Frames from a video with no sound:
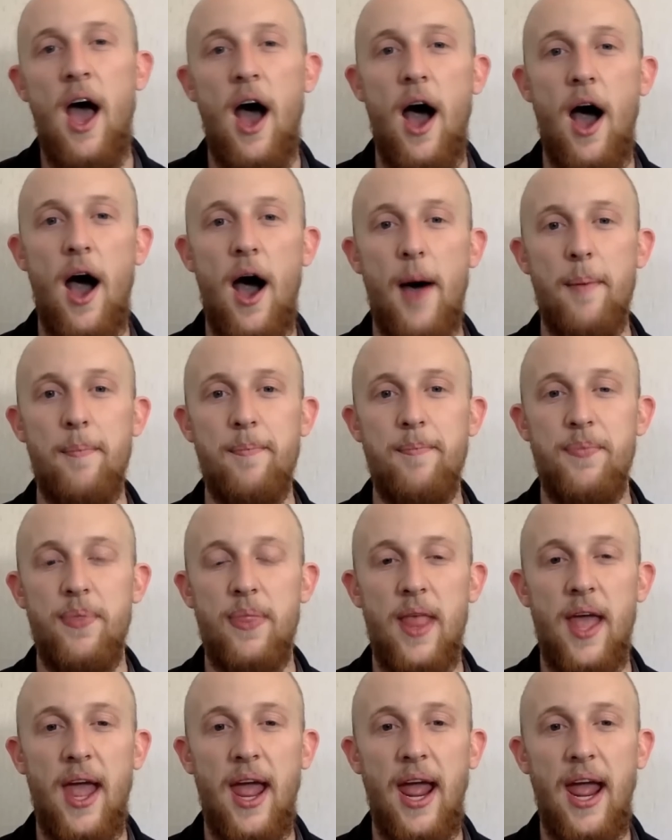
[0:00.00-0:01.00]
And
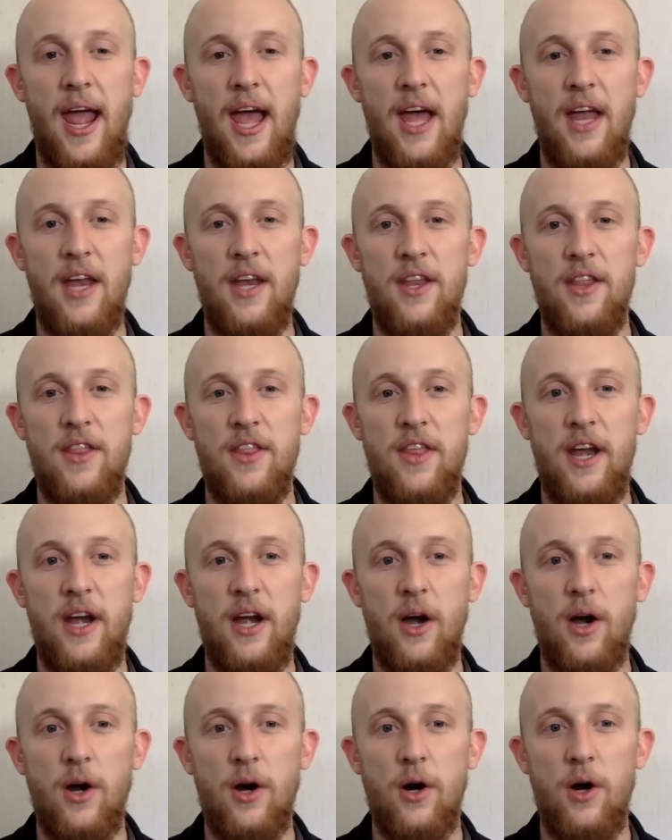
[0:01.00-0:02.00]

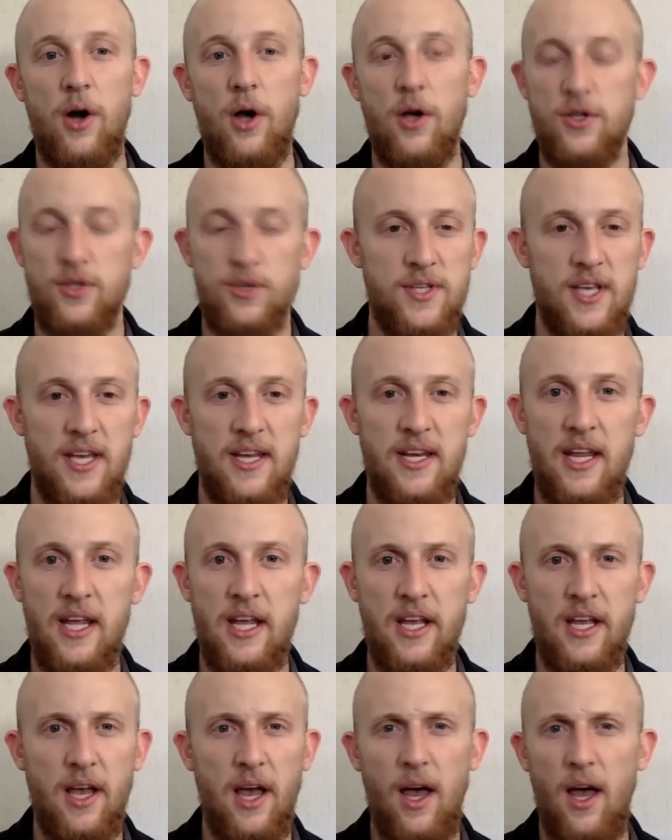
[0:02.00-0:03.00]
they are also
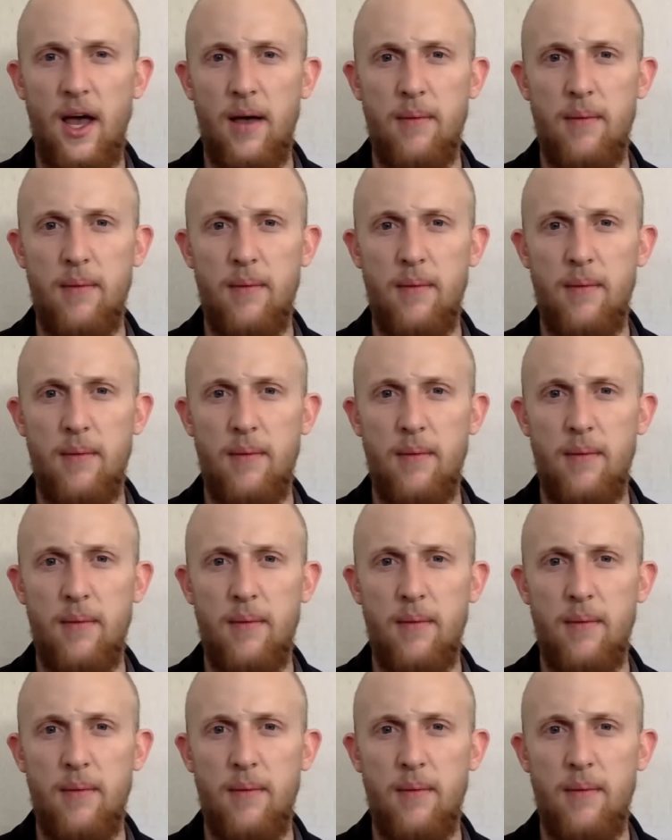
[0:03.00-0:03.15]
sending